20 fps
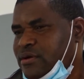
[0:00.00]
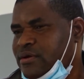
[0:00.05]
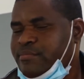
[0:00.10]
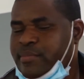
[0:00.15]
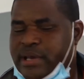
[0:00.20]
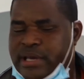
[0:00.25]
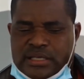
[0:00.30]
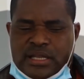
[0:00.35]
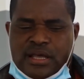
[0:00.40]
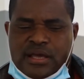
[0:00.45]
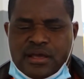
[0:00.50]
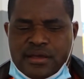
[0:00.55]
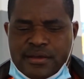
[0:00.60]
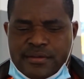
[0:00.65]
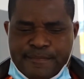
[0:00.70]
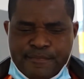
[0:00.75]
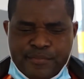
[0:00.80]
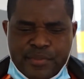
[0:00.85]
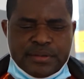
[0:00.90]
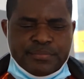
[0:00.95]

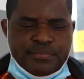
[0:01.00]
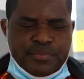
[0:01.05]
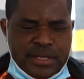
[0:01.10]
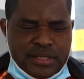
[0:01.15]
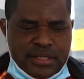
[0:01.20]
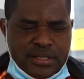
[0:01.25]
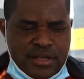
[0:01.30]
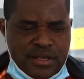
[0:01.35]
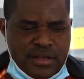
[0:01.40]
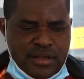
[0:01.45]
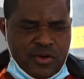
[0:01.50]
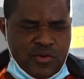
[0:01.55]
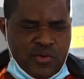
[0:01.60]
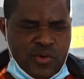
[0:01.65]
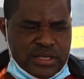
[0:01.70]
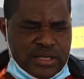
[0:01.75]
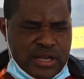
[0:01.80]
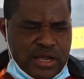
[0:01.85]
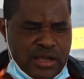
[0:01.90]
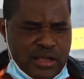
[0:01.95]
But
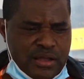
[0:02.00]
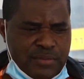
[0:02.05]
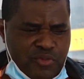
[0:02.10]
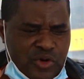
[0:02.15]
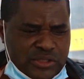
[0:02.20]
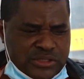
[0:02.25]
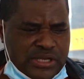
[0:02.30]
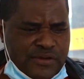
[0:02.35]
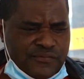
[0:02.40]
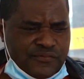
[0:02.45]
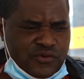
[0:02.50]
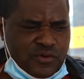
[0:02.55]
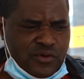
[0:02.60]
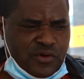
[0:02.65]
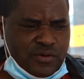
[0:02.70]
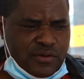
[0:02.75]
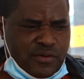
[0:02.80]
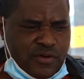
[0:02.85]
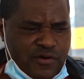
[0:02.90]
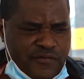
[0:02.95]
what I must have to
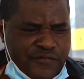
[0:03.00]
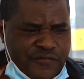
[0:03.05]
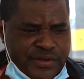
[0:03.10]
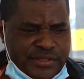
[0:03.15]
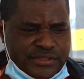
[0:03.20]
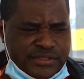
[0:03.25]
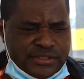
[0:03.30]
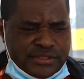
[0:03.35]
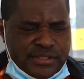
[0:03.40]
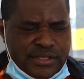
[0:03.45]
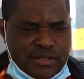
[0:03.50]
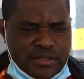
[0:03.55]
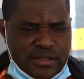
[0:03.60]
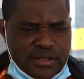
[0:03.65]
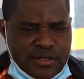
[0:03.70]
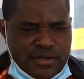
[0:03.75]
confess is that